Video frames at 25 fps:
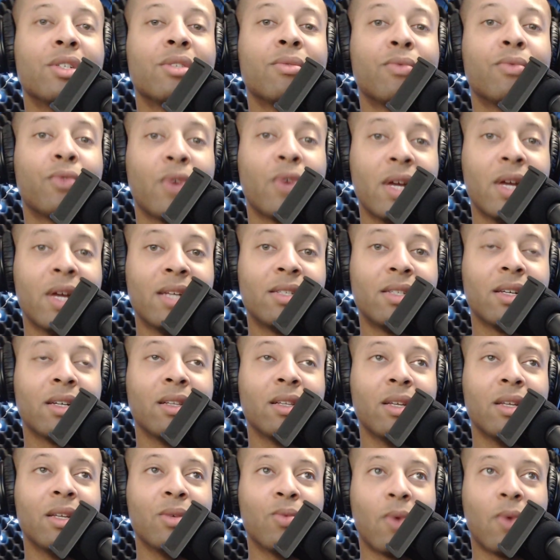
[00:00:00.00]

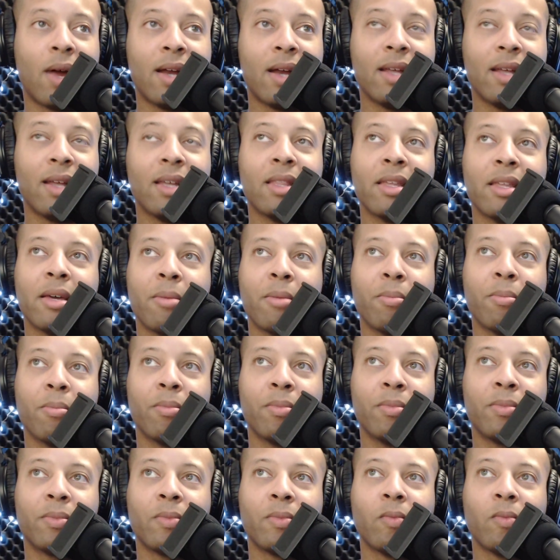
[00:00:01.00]
frantically writing them
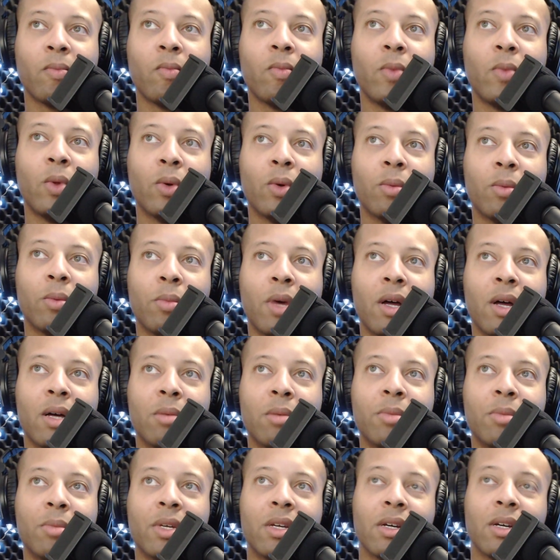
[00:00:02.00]

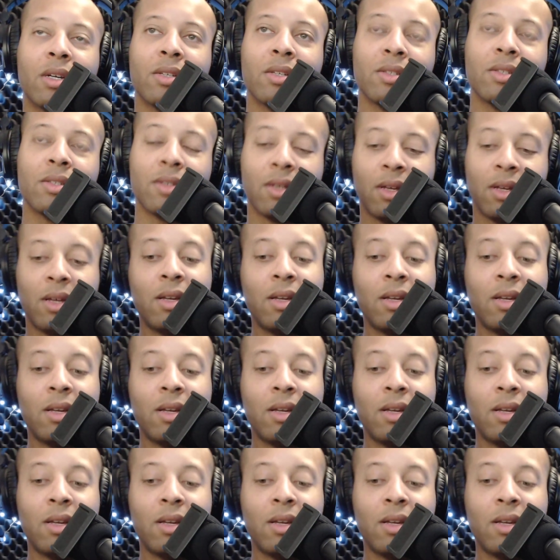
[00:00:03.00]
because